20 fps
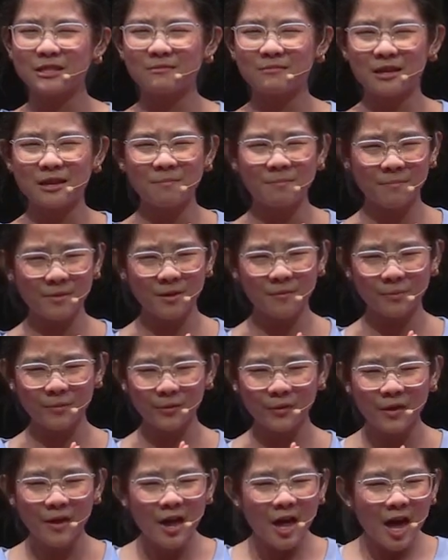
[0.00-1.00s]
into my
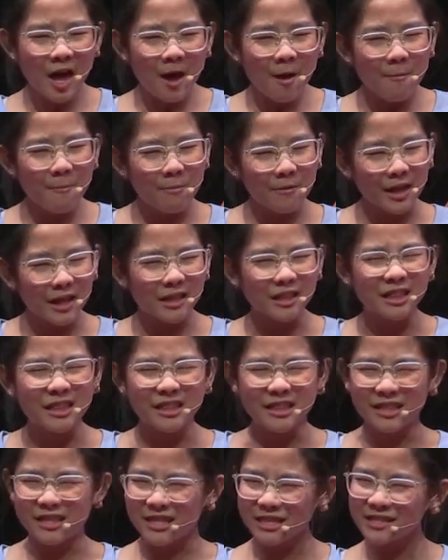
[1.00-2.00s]
bubble, but
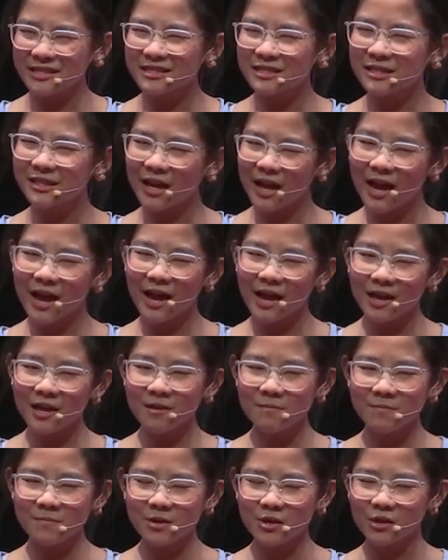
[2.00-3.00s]
this
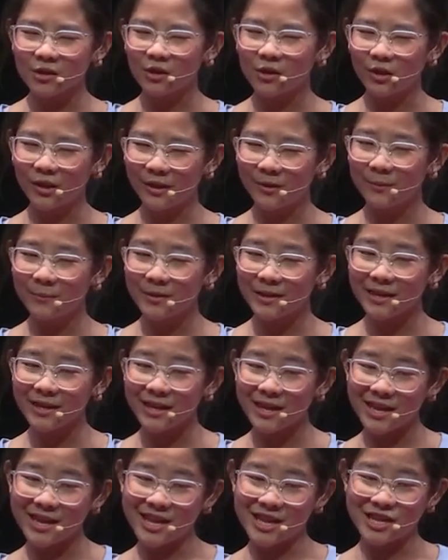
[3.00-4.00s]
time,
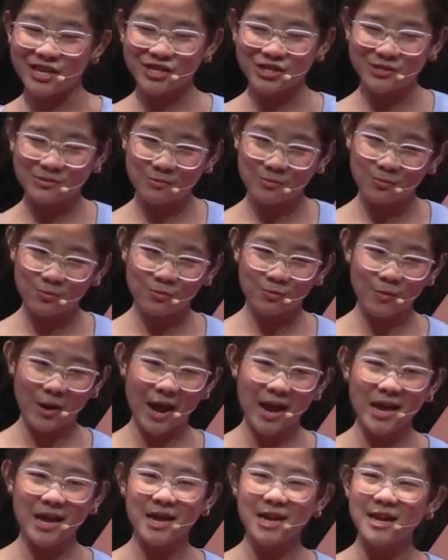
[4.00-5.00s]
Chloe is
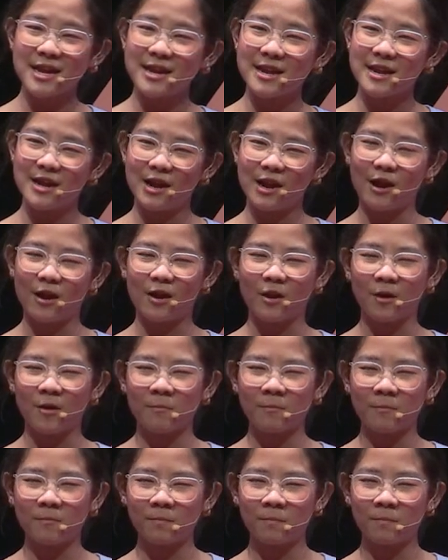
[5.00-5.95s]
right here.